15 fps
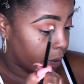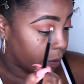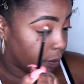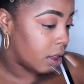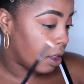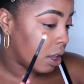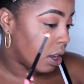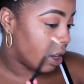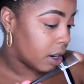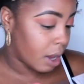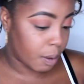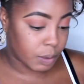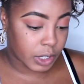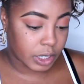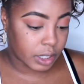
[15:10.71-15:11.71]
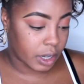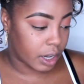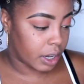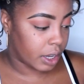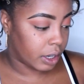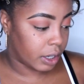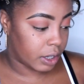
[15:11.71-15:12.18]
And then I'm just
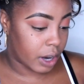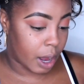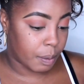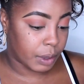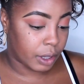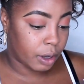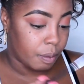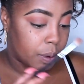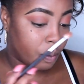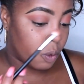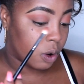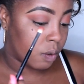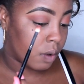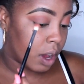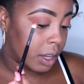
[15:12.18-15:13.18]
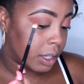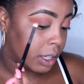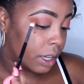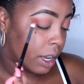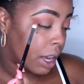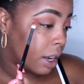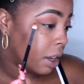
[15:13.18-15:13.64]
gonna grab a little bit more raw
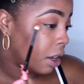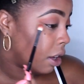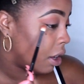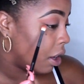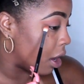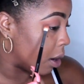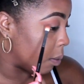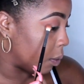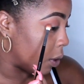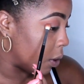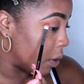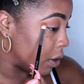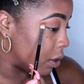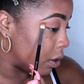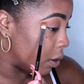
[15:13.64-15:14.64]
sienna and I'm going